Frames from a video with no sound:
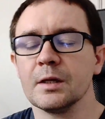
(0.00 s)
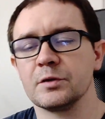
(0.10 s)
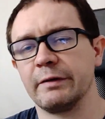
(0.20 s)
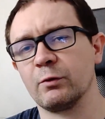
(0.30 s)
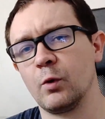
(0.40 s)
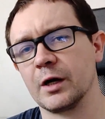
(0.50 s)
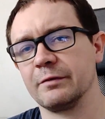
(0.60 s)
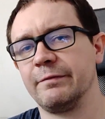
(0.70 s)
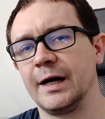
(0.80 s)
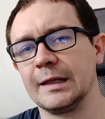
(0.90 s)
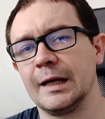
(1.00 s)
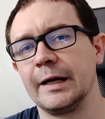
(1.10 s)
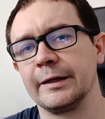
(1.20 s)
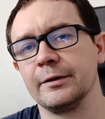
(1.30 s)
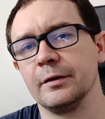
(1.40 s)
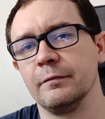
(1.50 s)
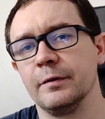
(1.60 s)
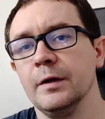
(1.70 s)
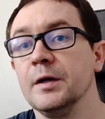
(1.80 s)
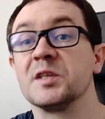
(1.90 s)
So you have to walk the fine line of
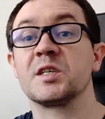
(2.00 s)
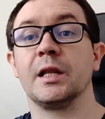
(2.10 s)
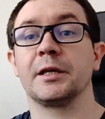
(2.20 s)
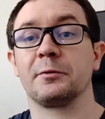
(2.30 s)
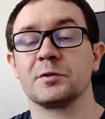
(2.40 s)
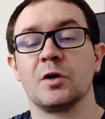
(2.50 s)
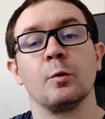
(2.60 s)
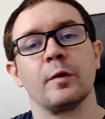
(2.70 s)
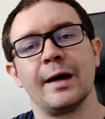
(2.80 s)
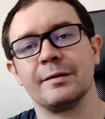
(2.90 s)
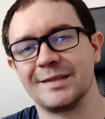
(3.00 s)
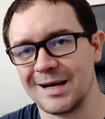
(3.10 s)
selling your result without